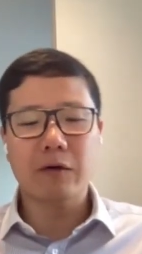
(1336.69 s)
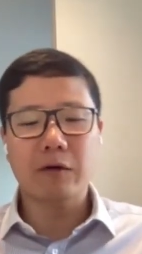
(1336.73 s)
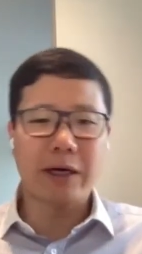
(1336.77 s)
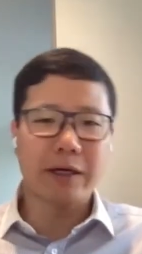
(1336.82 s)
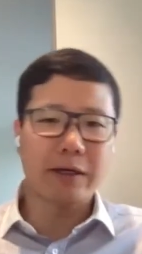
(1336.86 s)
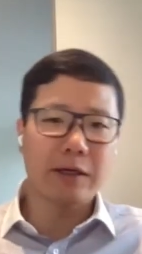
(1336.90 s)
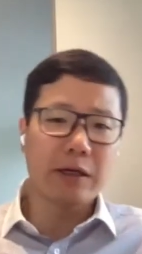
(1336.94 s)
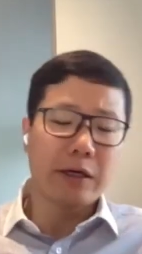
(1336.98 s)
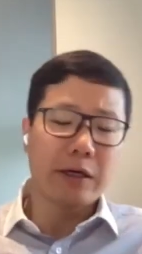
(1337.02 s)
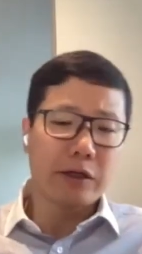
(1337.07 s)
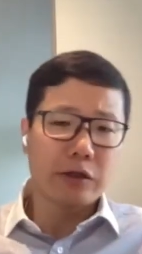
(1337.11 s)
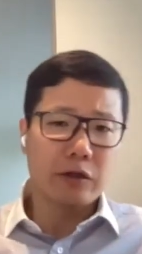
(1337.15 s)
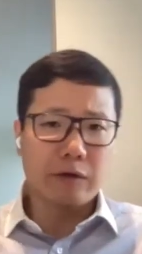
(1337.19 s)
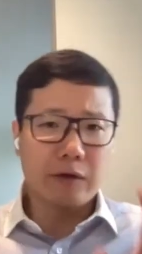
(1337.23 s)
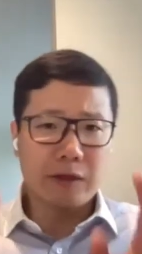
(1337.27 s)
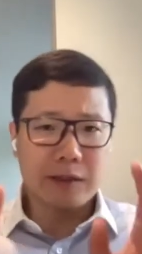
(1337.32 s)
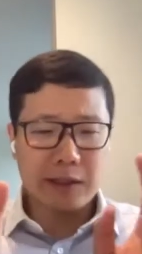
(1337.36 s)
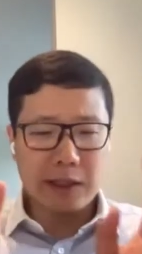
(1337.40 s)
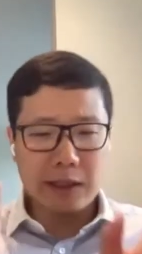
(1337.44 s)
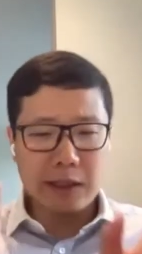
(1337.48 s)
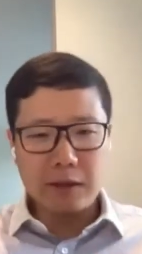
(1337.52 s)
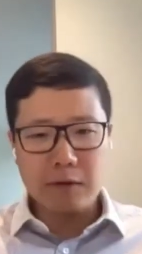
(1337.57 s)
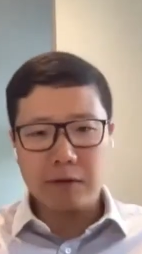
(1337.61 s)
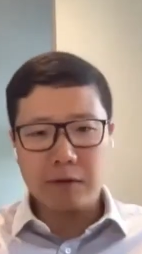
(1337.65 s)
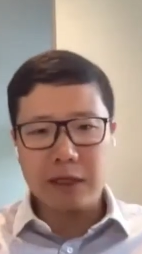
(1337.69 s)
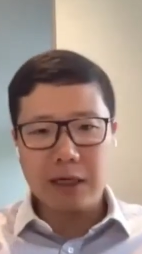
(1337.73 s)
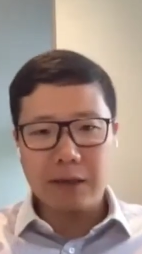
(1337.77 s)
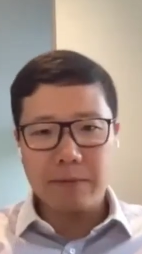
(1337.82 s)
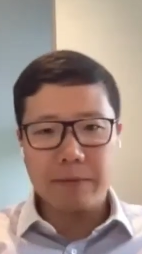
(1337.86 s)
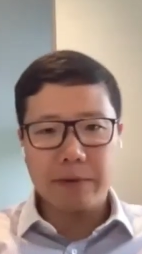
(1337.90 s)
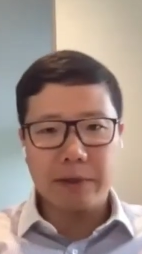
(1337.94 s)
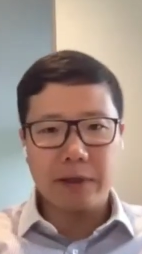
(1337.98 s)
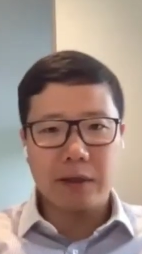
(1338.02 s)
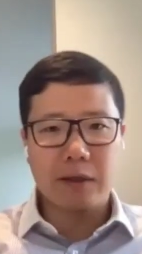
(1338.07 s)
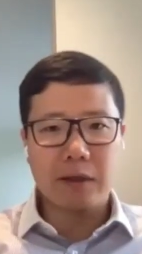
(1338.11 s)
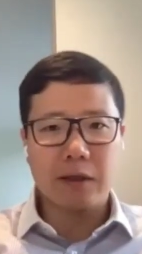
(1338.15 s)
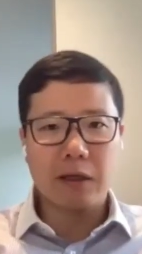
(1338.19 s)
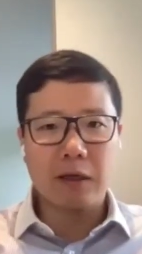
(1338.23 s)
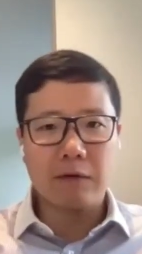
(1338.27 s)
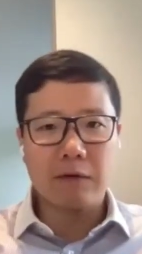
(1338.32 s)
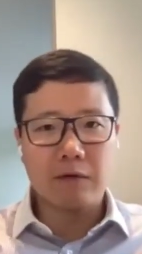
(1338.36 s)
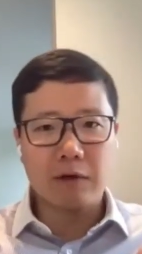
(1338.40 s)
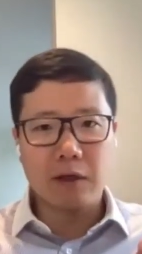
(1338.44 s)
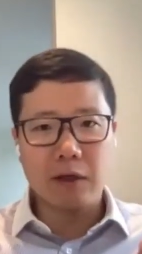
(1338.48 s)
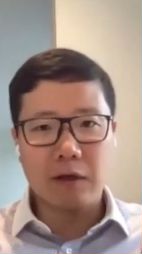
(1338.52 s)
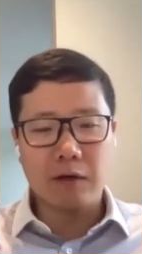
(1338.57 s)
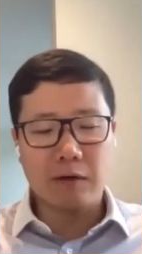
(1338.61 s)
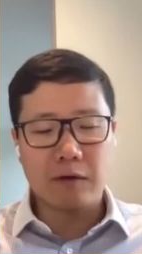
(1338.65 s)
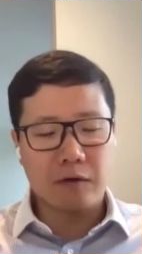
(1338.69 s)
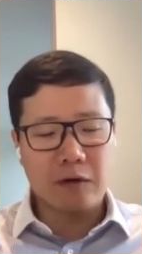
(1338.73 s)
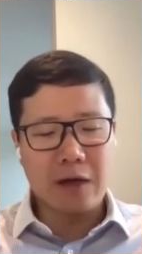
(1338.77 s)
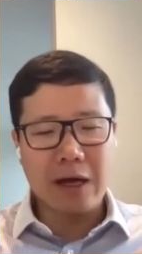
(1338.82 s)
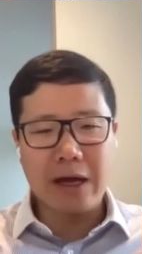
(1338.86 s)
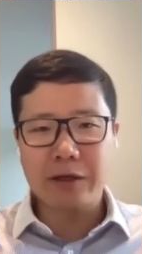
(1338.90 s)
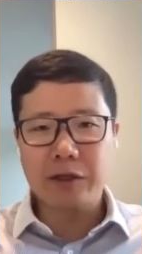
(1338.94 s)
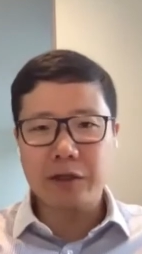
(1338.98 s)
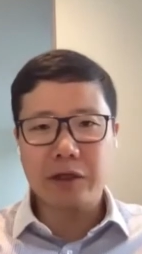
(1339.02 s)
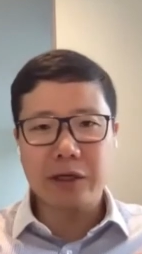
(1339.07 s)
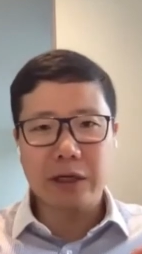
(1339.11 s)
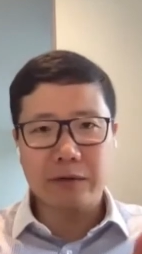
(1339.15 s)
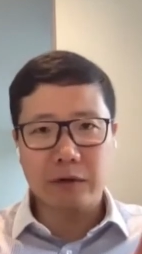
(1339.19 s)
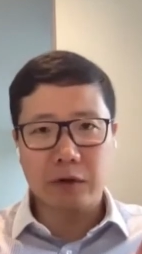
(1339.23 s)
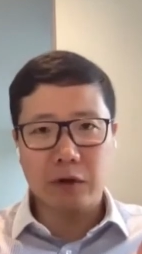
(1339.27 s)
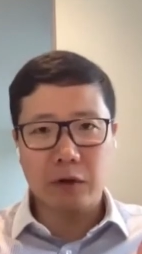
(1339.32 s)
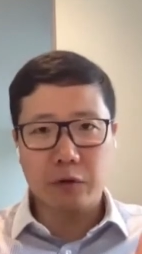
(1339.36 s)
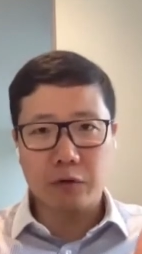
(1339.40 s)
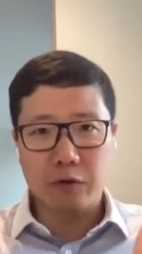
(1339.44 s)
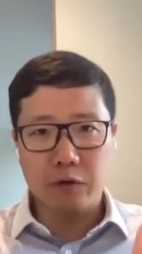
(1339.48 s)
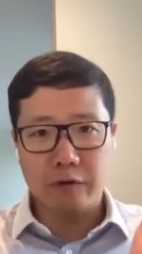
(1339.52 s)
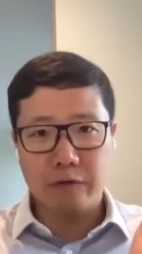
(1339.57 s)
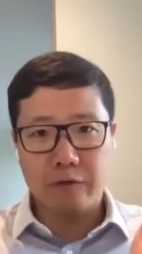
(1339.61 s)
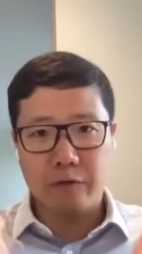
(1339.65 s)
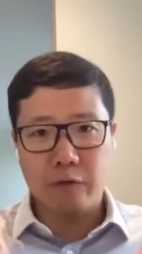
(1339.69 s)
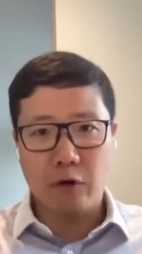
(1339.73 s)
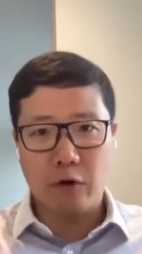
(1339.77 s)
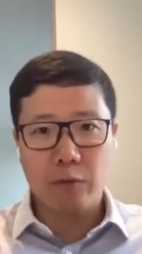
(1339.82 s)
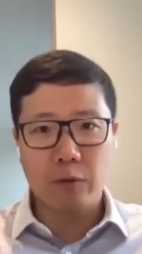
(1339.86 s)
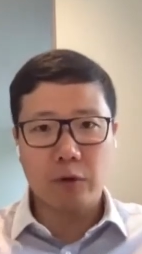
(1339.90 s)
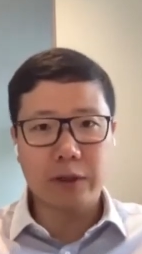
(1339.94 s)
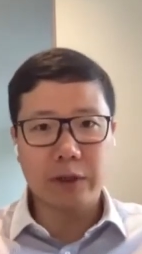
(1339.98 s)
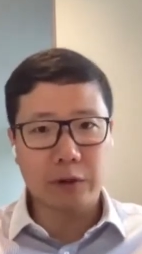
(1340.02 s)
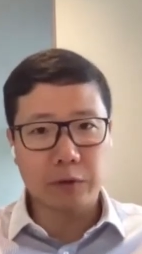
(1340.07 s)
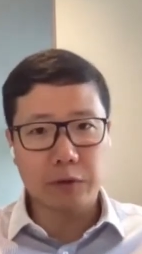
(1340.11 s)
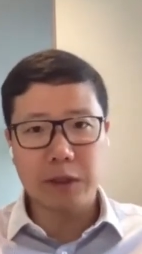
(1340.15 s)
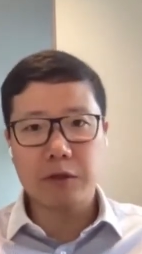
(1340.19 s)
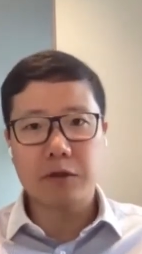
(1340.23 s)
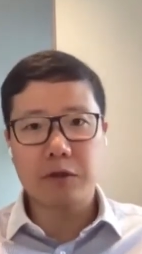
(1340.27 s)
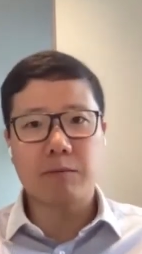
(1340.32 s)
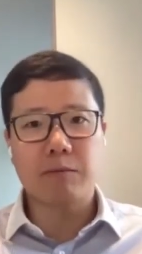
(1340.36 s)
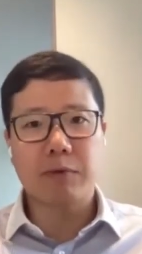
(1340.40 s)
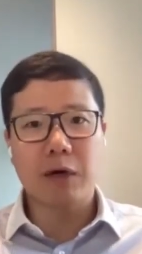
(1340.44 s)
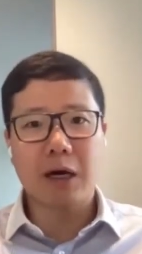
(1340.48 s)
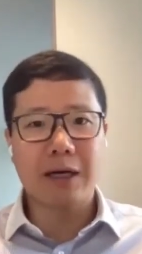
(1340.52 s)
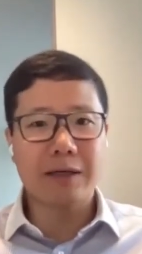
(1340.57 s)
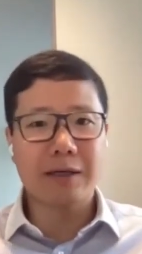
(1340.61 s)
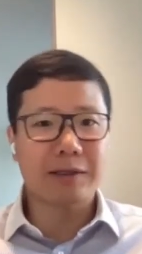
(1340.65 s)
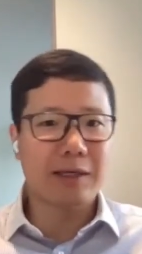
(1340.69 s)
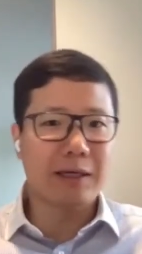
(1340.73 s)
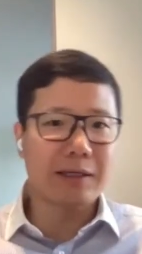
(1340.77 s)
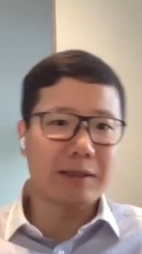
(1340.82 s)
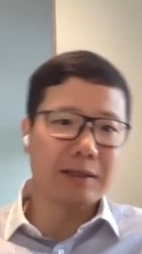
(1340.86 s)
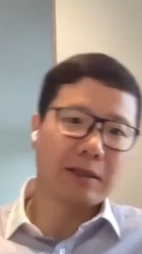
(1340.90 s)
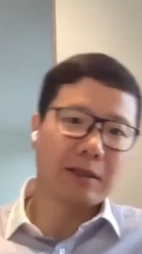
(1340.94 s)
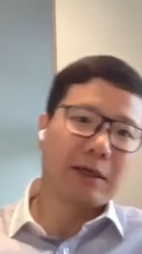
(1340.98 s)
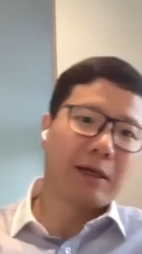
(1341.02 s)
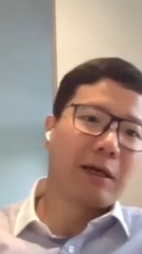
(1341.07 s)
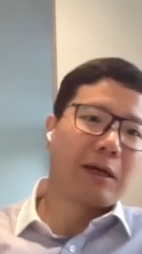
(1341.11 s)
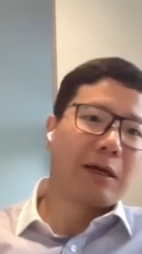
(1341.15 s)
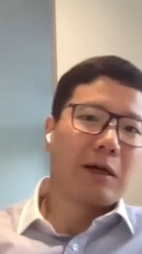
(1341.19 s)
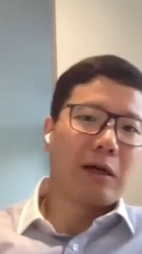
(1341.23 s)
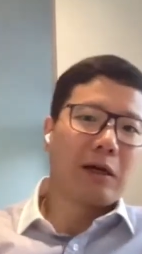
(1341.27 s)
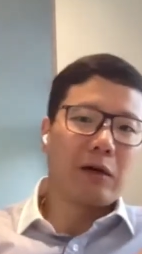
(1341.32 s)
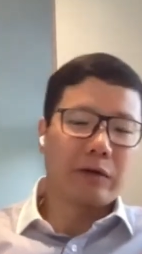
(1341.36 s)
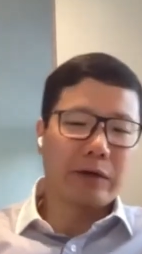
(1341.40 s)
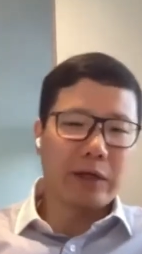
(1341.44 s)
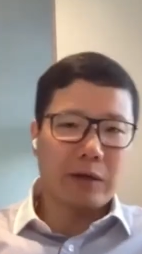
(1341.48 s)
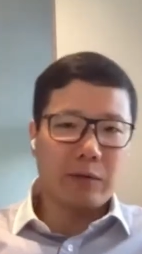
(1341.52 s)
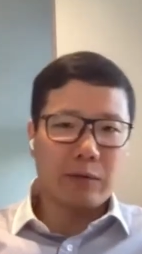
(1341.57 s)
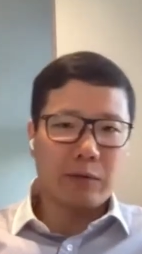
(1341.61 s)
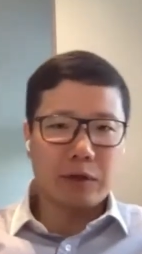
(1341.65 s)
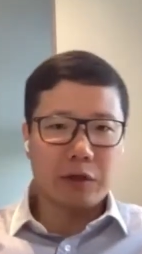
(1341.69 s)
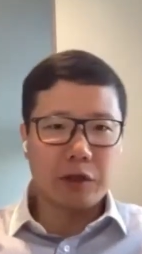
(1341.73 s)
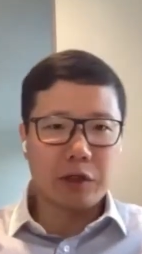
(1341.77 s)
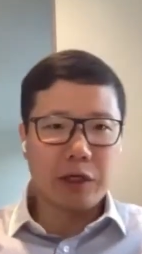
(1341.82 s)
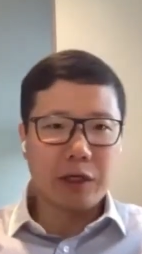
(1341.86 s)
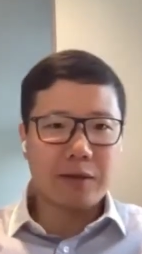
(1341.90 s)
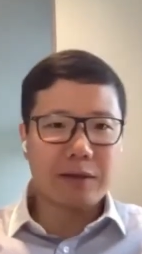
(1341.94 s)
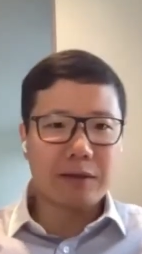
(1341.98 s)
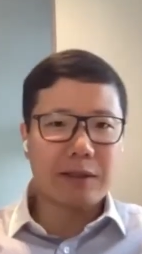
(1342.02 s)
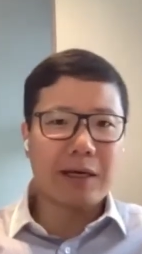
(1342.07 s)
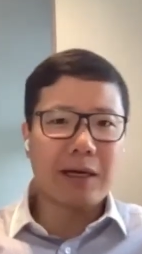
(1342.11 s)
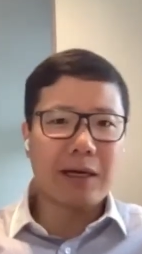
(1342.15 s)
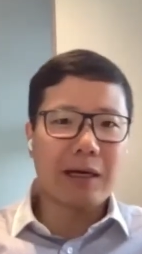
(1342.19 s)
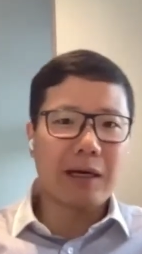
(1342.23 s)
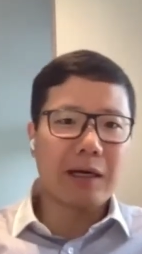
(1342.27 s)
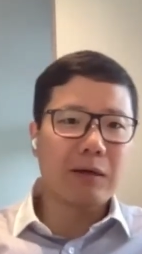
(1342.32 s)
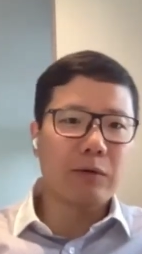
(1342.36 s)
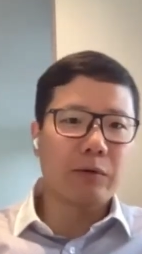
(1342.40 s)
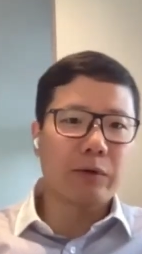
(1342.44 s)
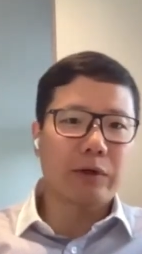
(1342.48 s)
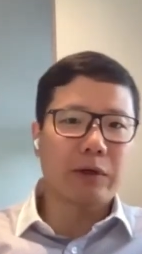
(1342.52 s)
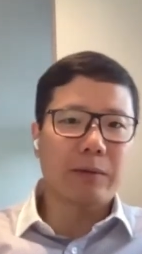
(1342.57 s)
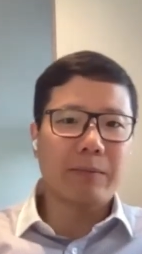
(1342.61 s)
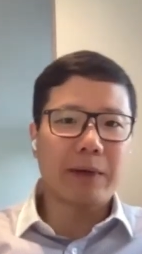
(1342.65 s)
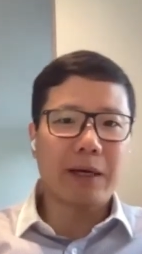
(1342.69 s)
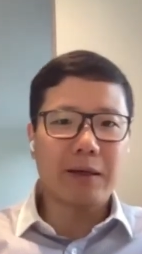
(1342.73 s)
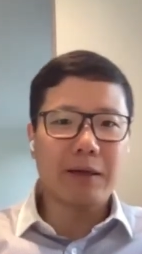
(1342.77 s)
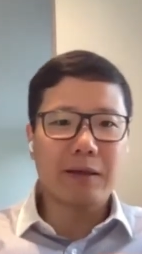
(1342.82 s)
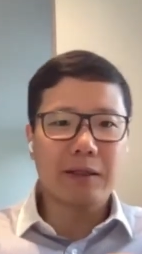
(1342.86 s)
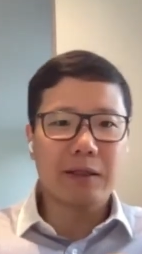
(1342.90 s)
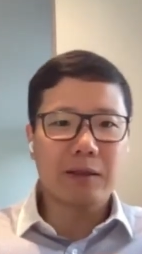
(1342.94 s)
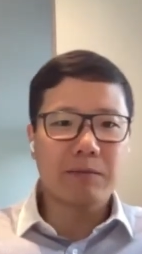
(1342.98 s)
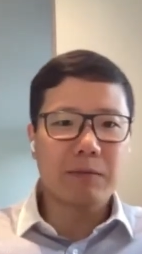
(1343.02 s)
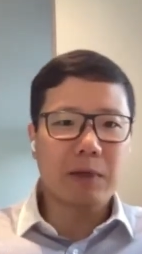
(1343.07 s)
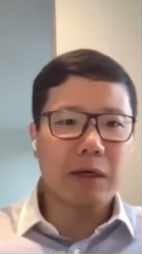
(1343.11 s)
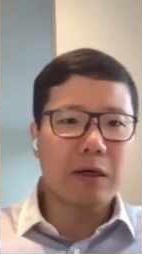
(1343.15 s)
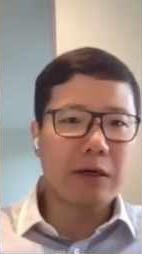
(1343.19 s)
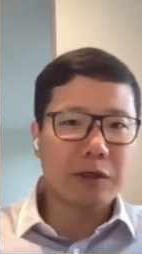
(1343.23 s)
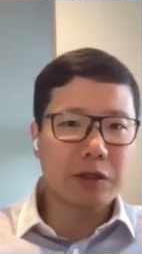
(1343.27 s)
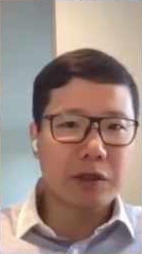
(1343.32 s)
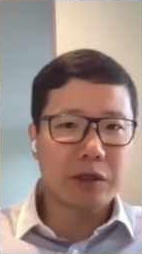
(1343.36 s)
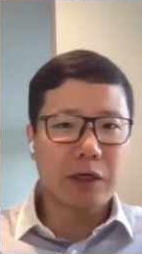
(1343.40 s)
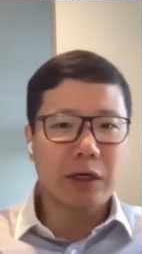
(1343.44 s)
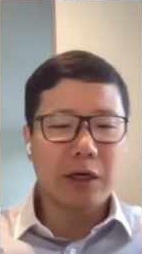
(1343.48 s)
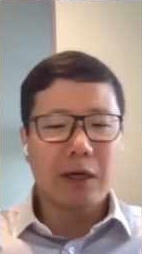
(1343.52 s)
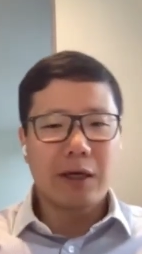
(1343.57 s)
Right. So the single company, if you actually have to go through a formal liquidation process. Okay, we're going to shut down. We're going to pay this much.